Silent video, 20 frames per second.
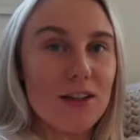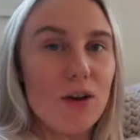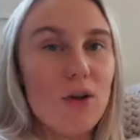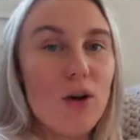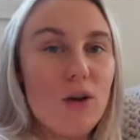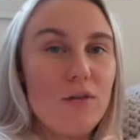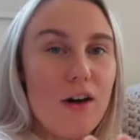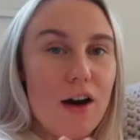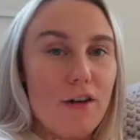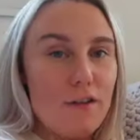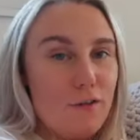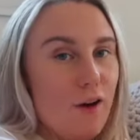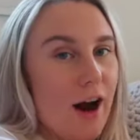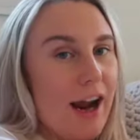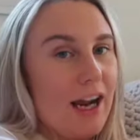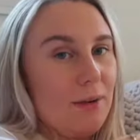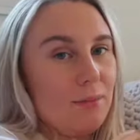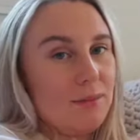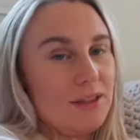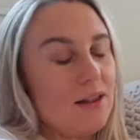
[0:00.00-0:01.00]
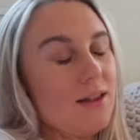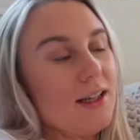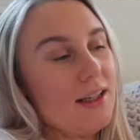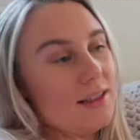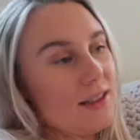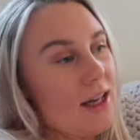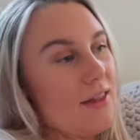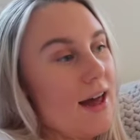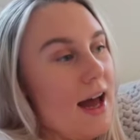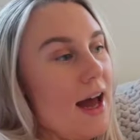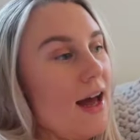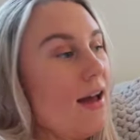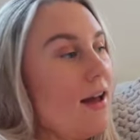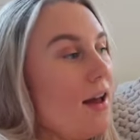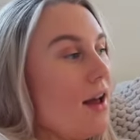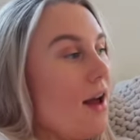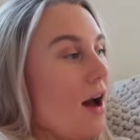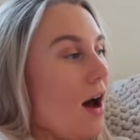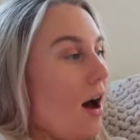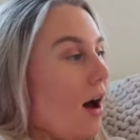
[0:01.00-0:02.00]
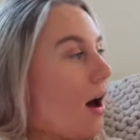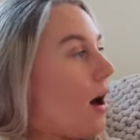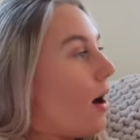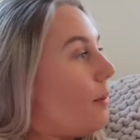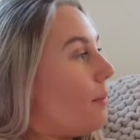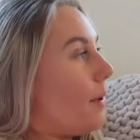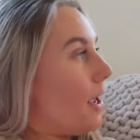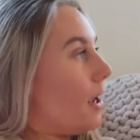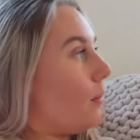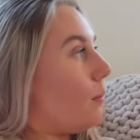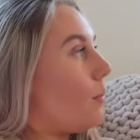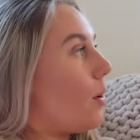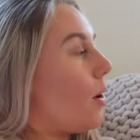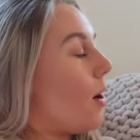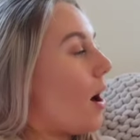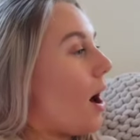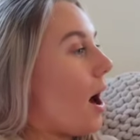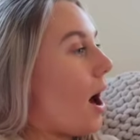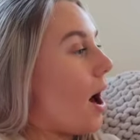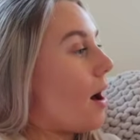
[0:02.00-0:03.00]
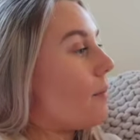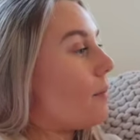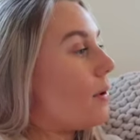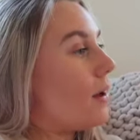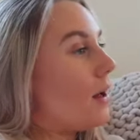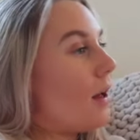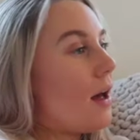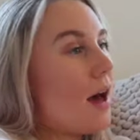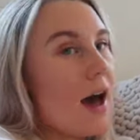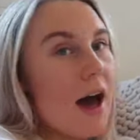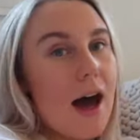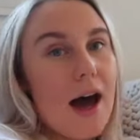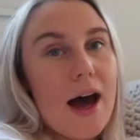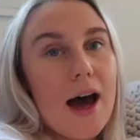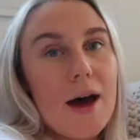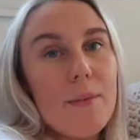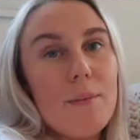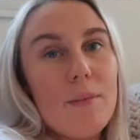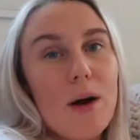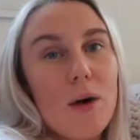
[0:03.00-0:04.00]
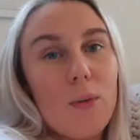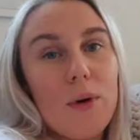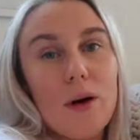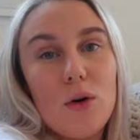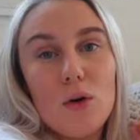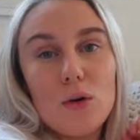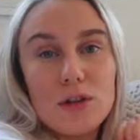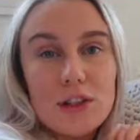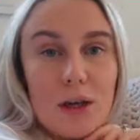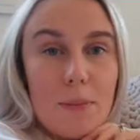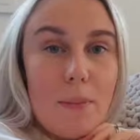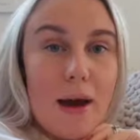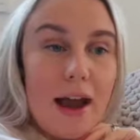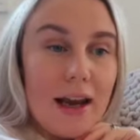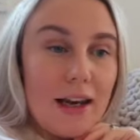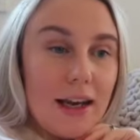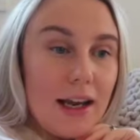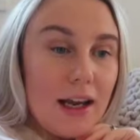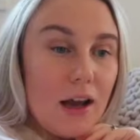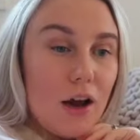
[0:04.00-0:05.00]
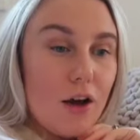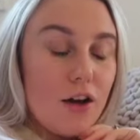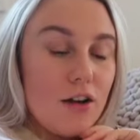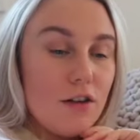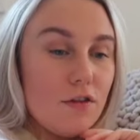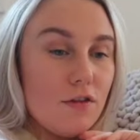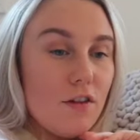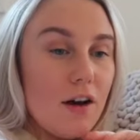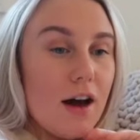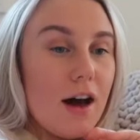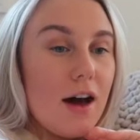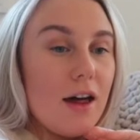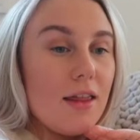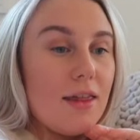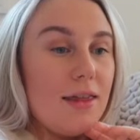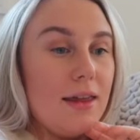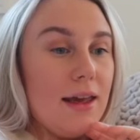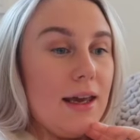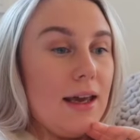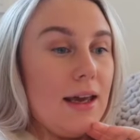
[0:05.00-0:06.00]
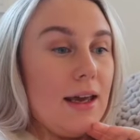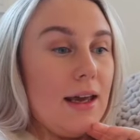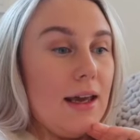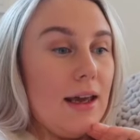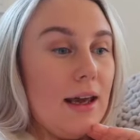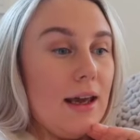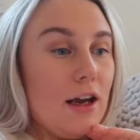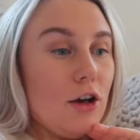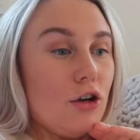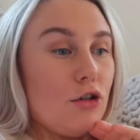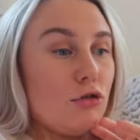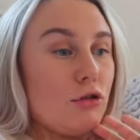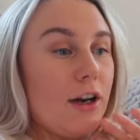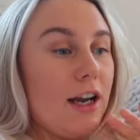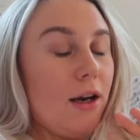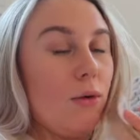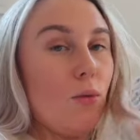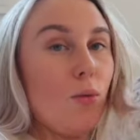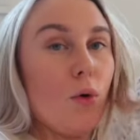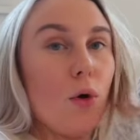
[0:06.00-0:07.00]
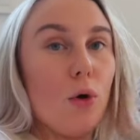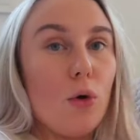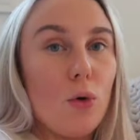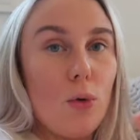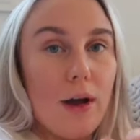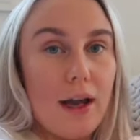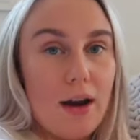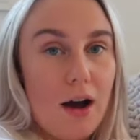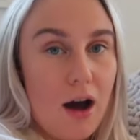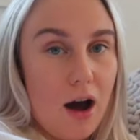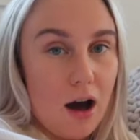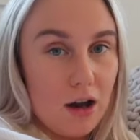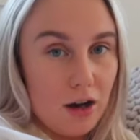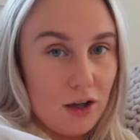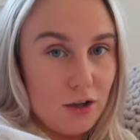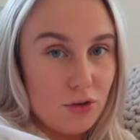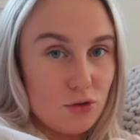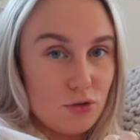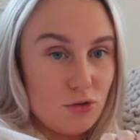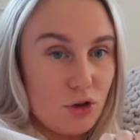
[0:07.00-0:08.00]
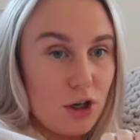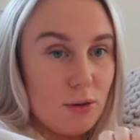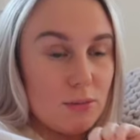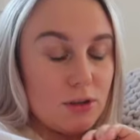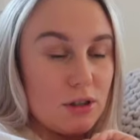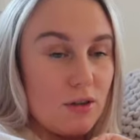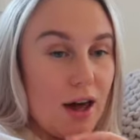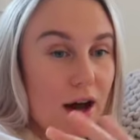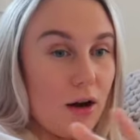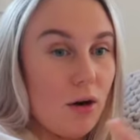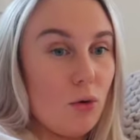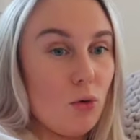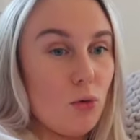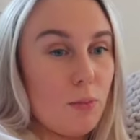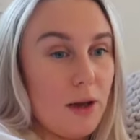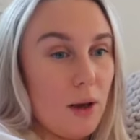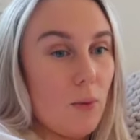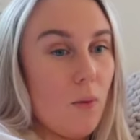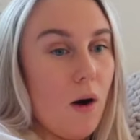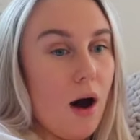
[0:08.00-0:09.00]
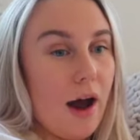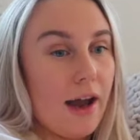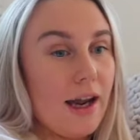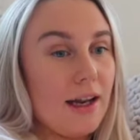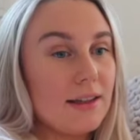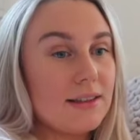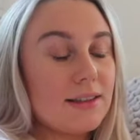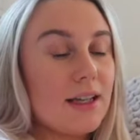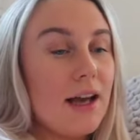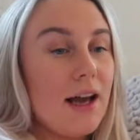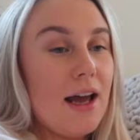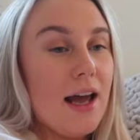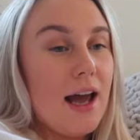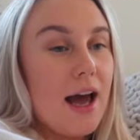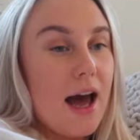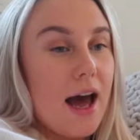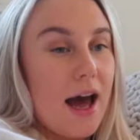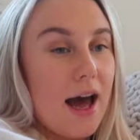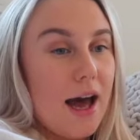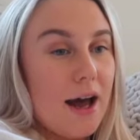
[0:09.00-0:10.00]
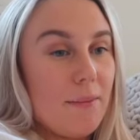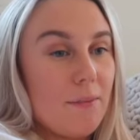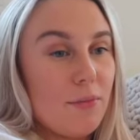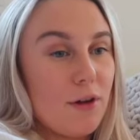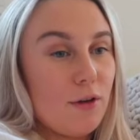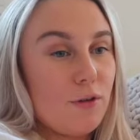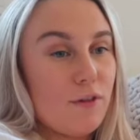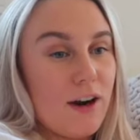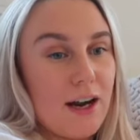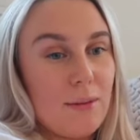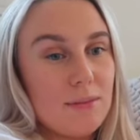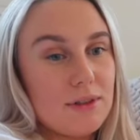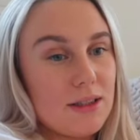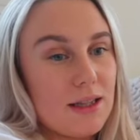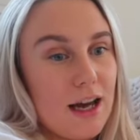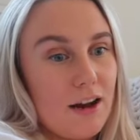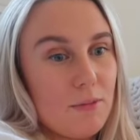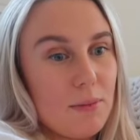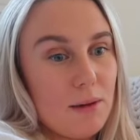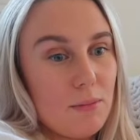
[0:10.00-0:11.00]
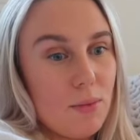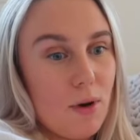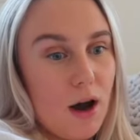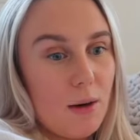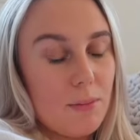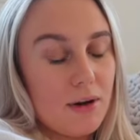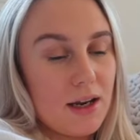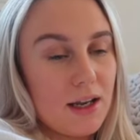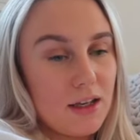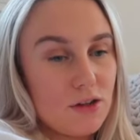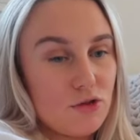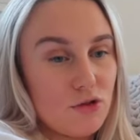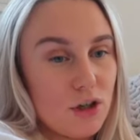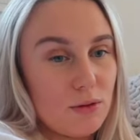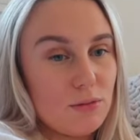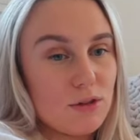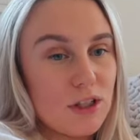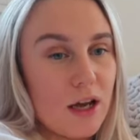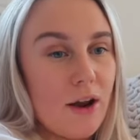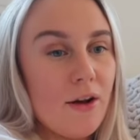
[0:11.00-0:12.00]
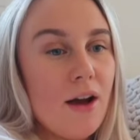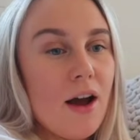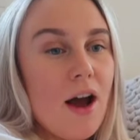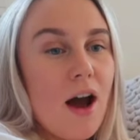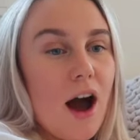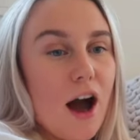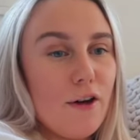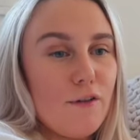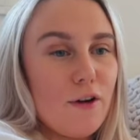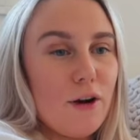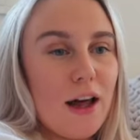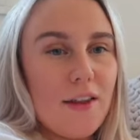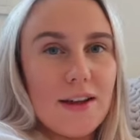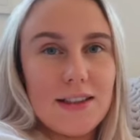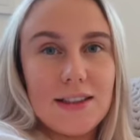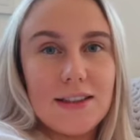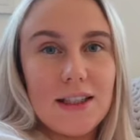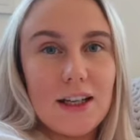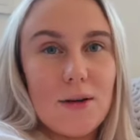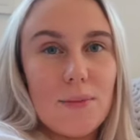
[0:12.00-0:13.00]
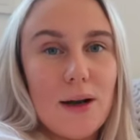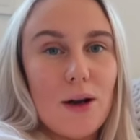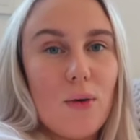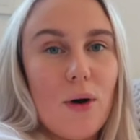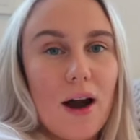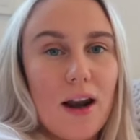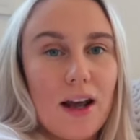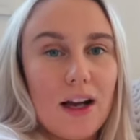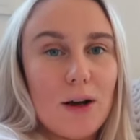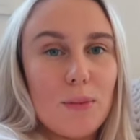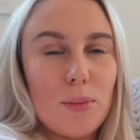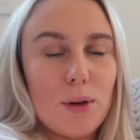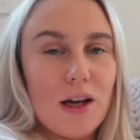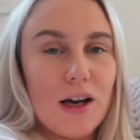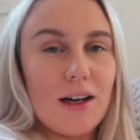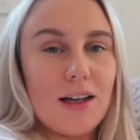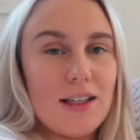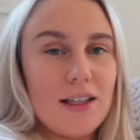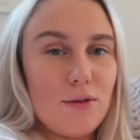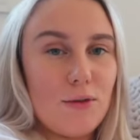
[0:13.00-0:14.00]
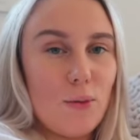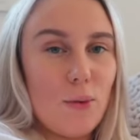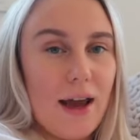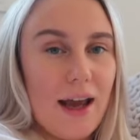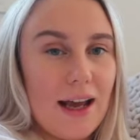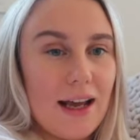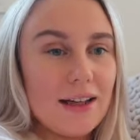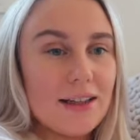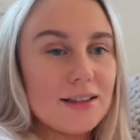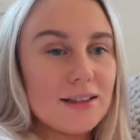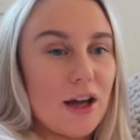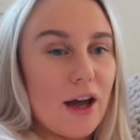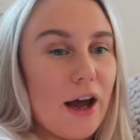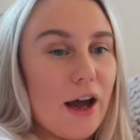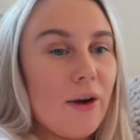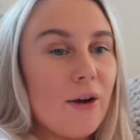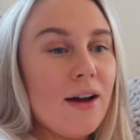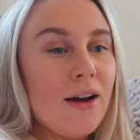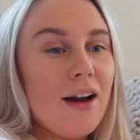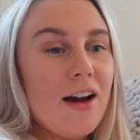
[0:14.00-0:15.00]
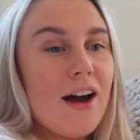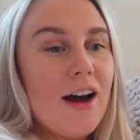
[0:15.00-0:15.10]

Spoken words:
a lot of our frames and things like that are being put up. We're also painting over the green wall in Arlo's room, so that'll all be white, the frames and that have been put up in his room. So I feel like this is going to be quite like a productive week, so